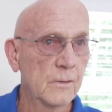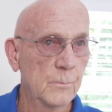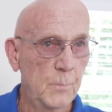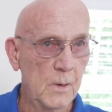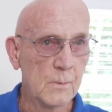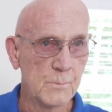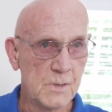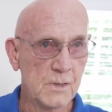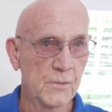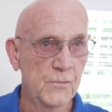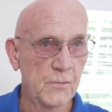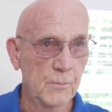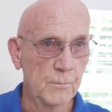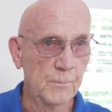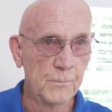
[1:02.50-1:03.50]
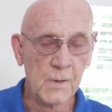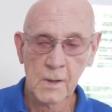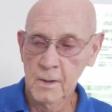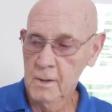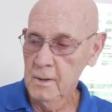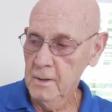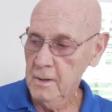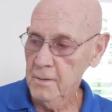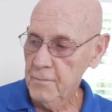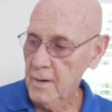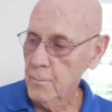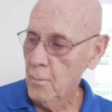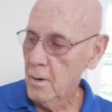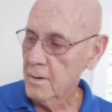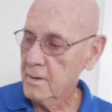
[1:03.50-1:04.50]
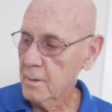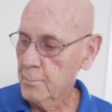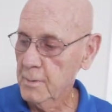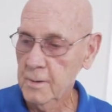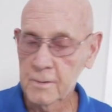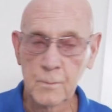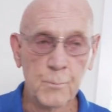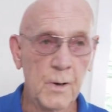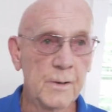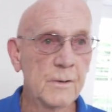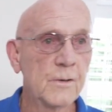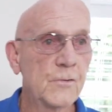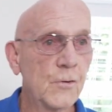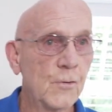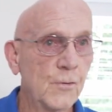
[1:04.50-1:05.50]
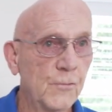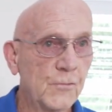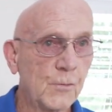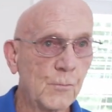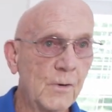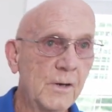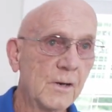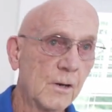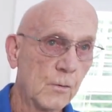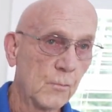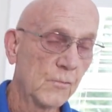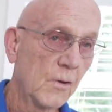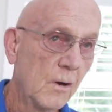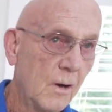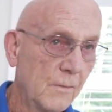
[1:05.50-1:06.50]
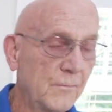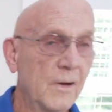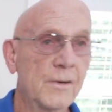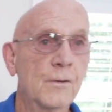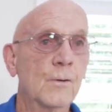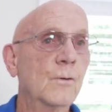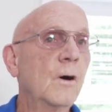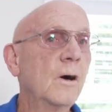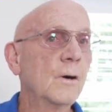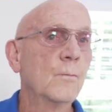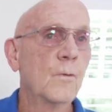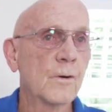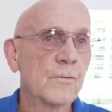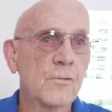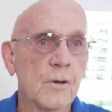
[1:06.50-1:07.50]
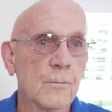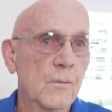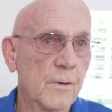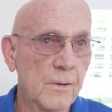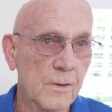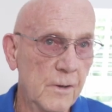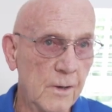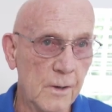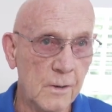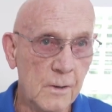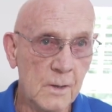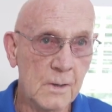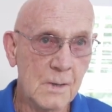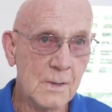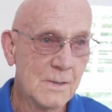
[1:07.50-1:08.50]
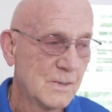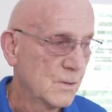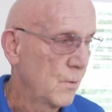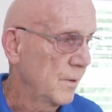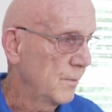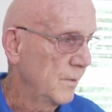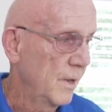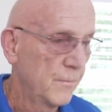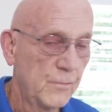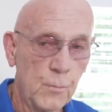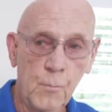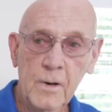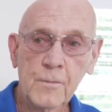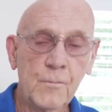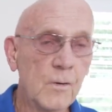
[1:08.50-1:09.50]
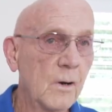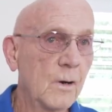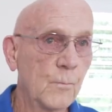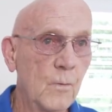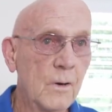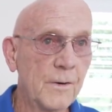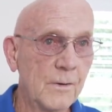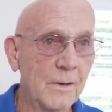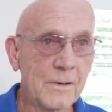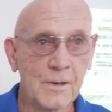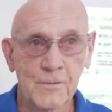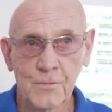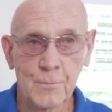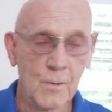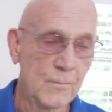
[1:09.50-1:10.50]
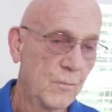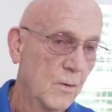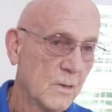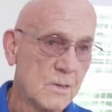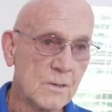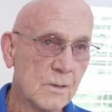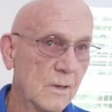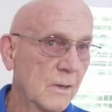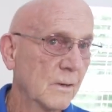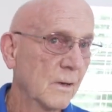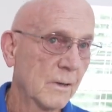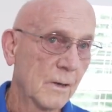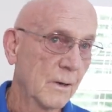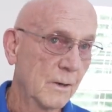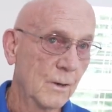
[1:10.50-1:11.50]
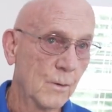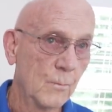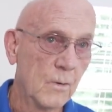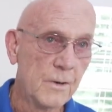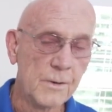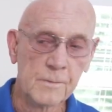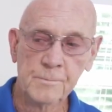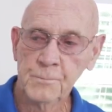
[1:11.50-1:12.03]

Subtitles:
the pump system. If I walk up and hit the button, it turns green and goes off, I know hot water's already there. So I don't have to wait for hot water. I can turn my faucet on and I got hot water.